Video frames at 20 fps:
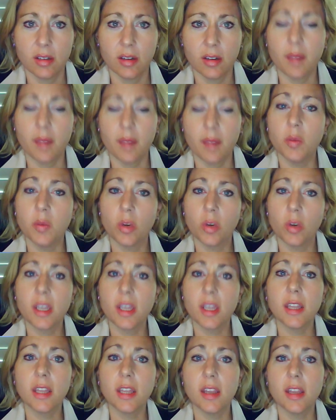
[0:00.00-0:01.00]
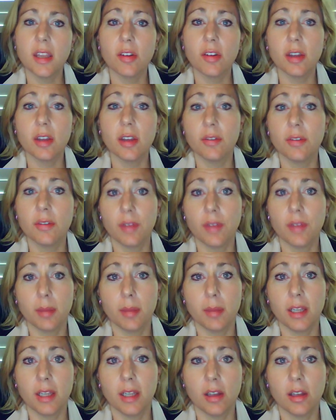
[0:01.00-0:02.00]
I've been working in the area of
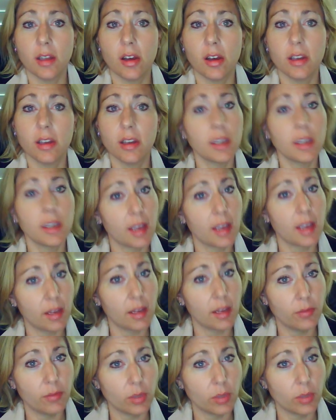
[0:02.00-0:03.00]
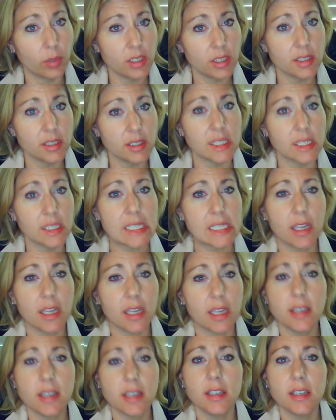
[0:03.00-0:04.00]
family law in California since
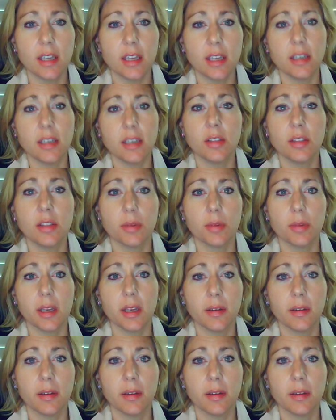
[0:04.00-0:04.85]
1993.